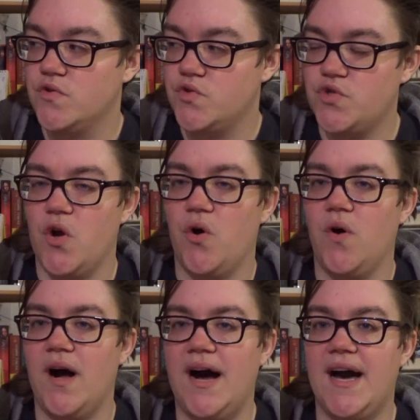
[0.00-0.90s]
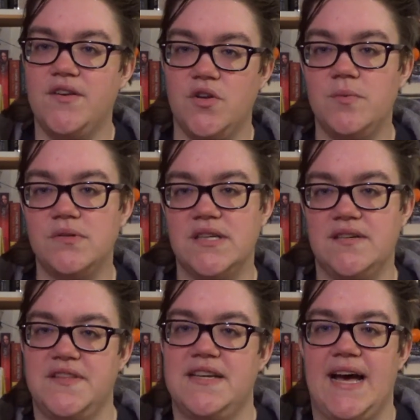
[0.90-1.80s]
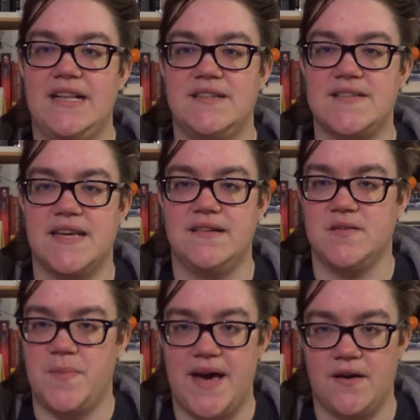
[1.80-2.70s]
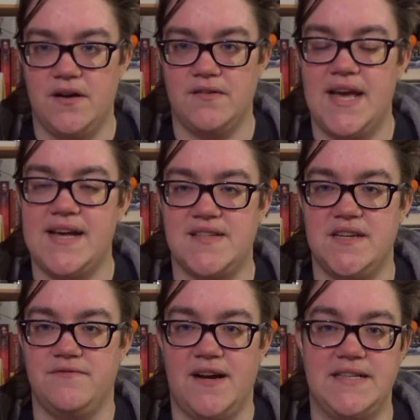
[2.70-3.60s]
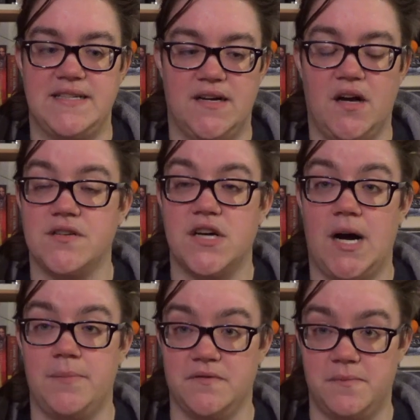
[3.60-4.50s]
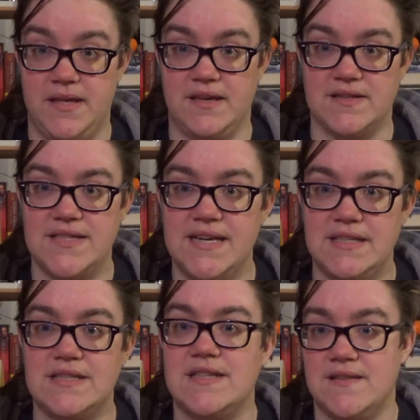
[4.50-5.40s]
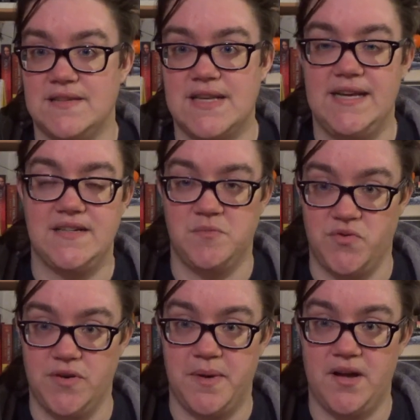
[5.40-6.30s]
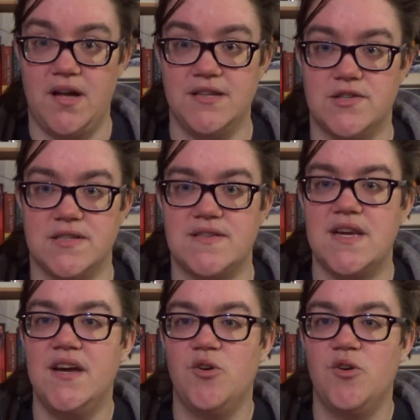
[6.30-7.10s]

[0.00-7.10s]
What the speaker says: So, I do believe that Helen Scales' background as a writer, on top of being a scientist, in this case a marine biologist,